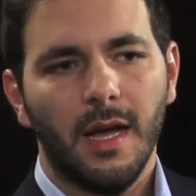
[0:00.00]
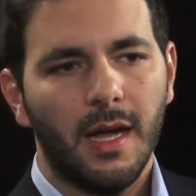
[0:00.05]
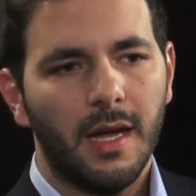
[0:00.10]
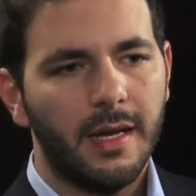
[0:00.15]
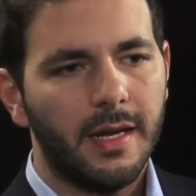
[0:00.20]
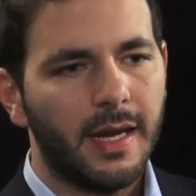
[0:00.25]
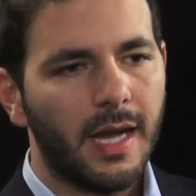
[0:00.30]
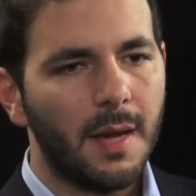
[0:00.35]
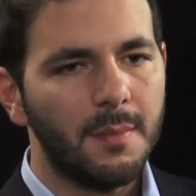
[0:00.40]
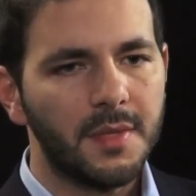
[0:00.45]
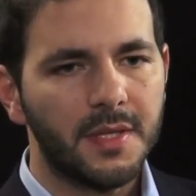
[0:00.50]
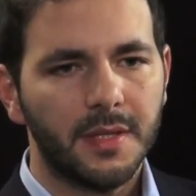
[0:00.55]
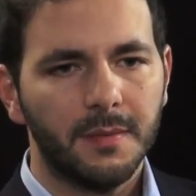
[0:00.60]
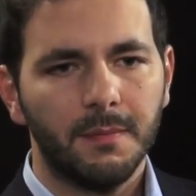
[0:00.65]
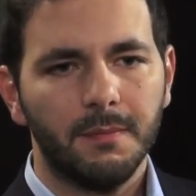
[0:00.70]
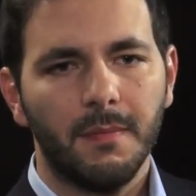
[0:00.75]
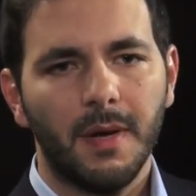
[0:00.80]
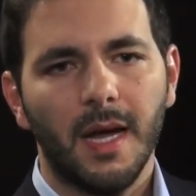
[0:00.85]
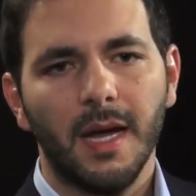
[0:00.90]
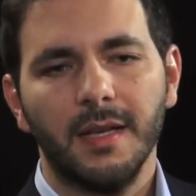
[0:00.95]
and comes
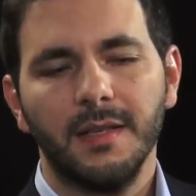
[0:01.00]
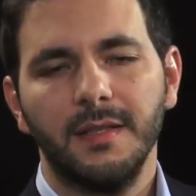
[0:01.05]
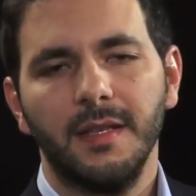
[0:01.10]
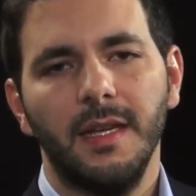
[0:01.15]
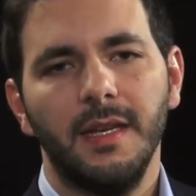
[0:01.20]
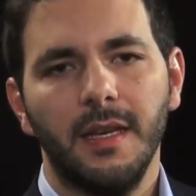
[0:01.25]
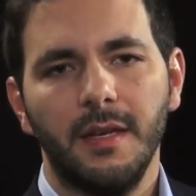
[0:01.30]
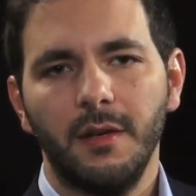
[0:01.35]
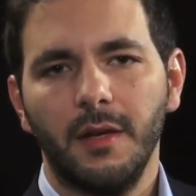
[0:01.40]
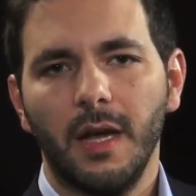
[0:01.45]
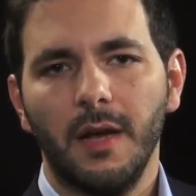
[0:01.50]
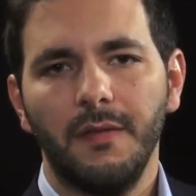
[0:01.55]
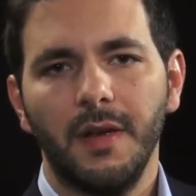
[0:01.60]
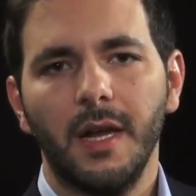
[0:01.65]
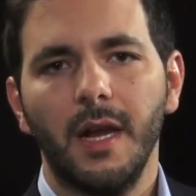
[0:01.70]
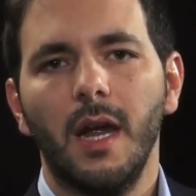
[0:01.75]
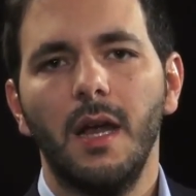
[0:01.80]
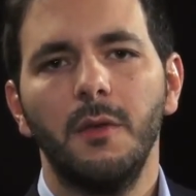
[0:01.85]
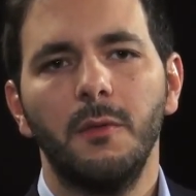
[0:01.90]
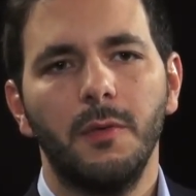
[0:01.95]
back saying that you have
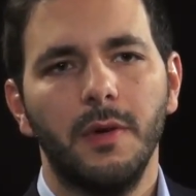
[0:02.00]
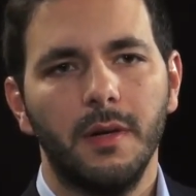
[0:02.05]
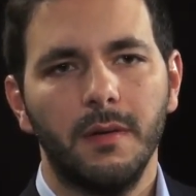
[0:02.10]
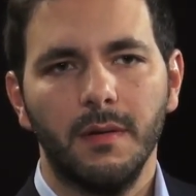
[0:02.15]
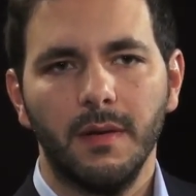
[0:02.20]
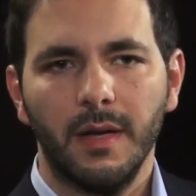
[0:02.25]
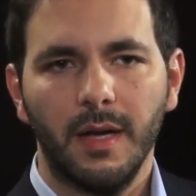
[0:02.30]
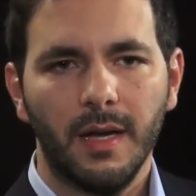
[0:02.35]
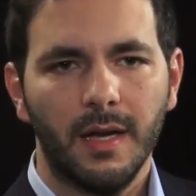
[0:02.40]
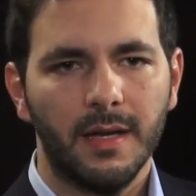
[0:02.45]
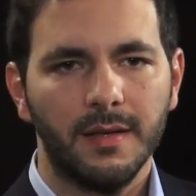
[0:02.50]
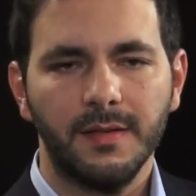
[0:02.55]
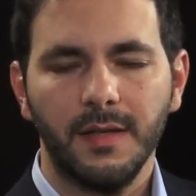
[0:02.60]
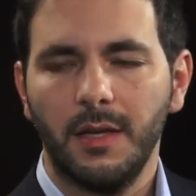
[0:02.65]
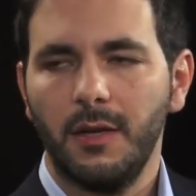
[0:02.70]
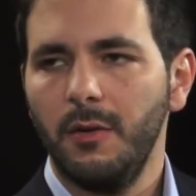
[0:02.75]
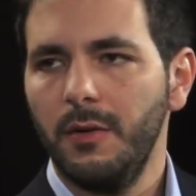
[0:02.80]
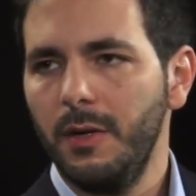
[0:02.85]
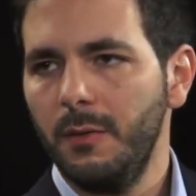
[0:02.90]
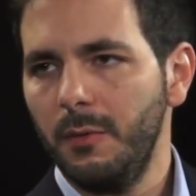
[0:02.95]
100
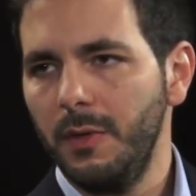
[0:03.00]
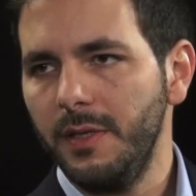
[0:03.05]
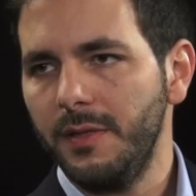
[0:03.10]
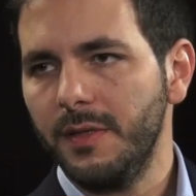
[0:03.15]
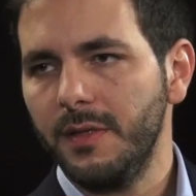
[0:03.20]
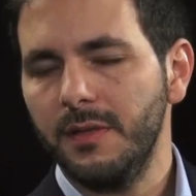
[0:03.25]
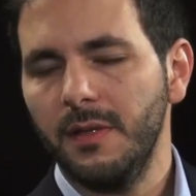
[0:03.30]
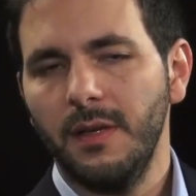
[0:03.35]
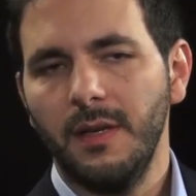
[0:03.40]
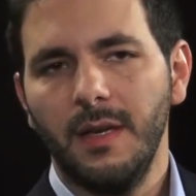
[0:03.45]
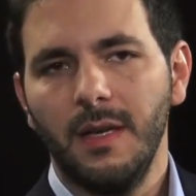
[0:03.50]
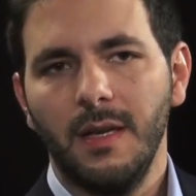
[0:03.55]
security risks.